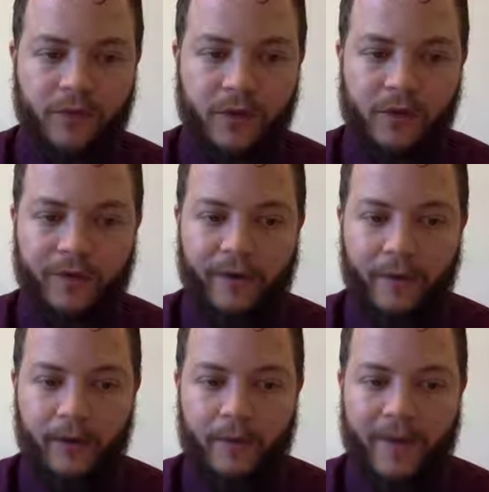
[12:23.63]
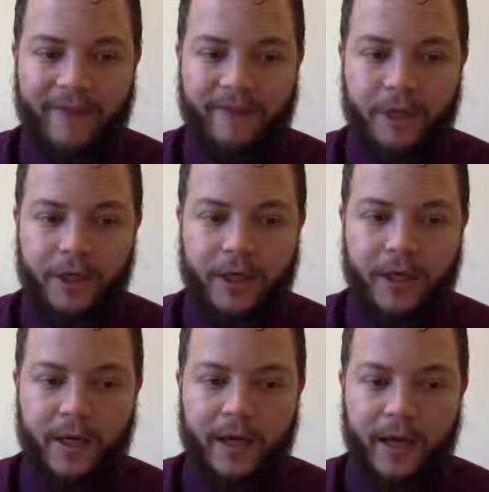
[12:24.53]
So if I were to call my
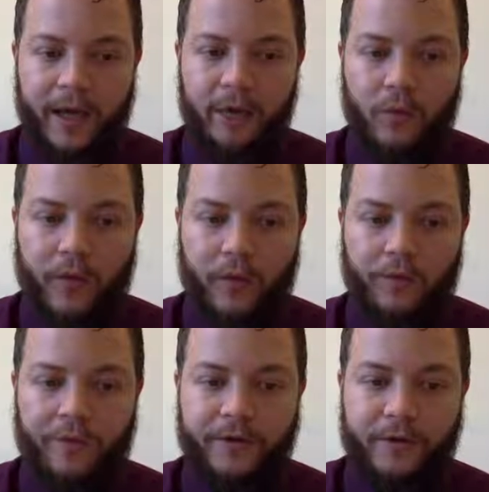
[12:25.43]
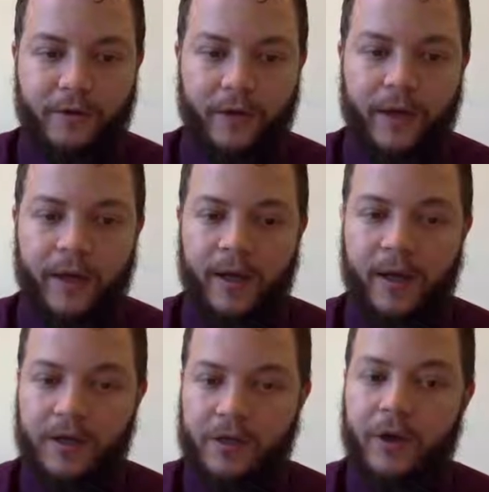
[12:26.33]
function x1 equals 2,
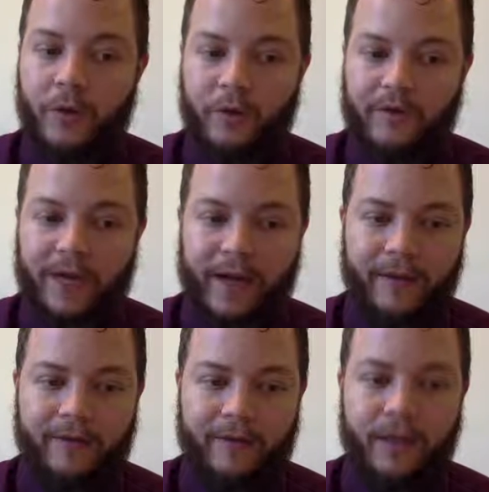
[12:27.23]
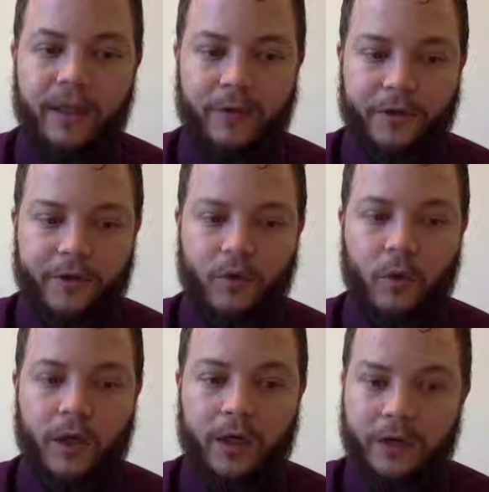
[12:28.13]
x2 equals 5, it returns
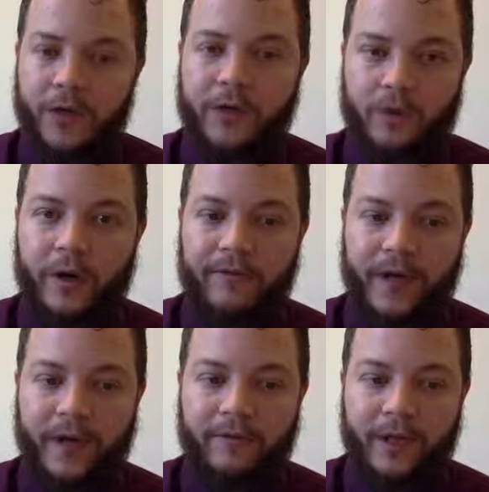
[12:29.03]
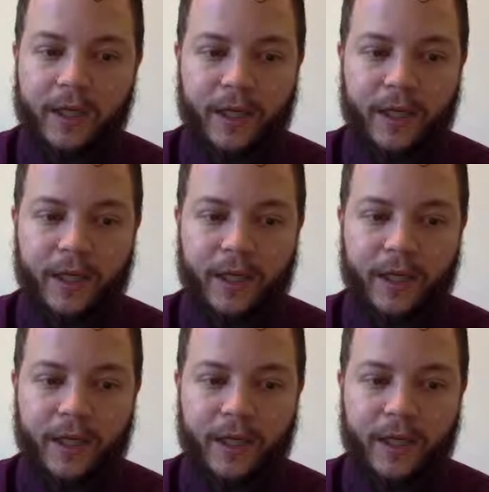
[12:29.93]
1 and 25.